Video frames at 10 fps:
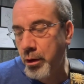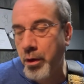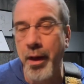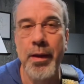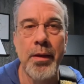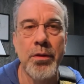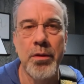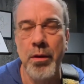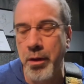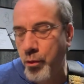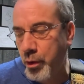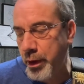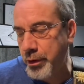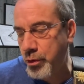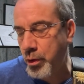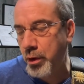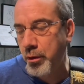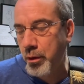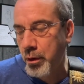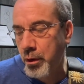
I can instantly relate to it.